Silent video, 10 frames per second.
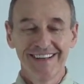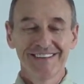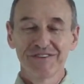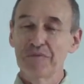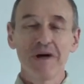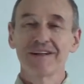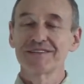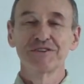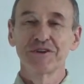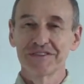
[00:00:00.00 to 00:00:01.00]

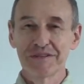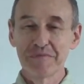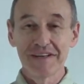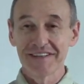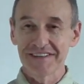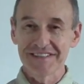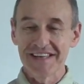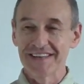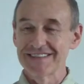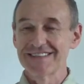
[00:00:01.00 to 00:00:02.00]
normality not in the medical
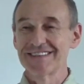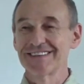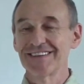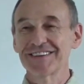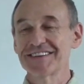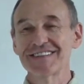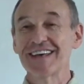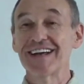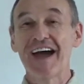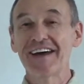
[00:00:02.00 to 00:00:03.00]
sense, not in the
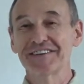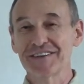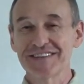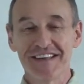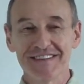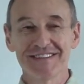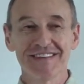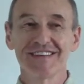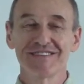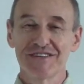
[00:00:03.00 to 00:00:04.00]
psychiatric sense,
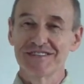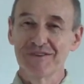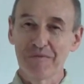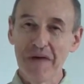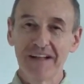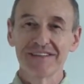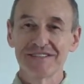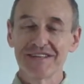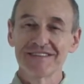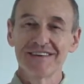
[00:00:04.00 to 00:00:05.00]
it's just
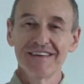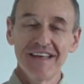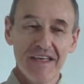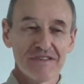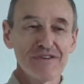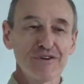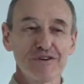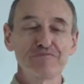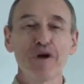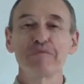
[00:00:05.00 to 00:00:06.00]
normality in the theory
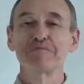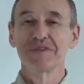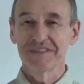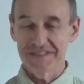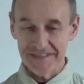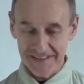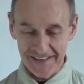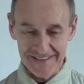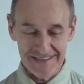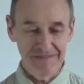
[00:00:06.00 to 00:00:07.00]
of probability
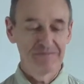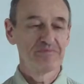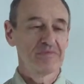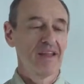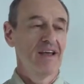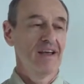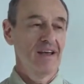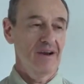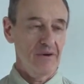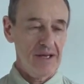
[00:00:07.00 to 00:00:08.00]
sense.
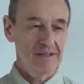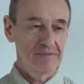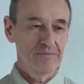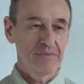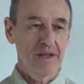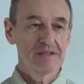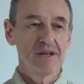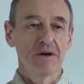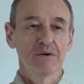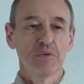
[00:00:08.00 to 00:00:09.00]
All right.
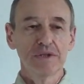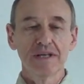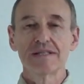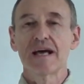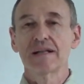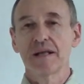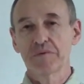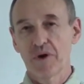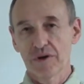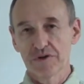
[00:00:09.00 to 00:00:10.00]
So, what exactly
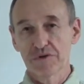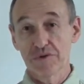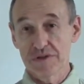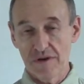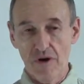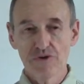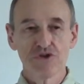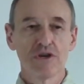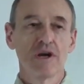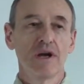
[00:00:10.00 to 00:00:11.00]
I'm going to research?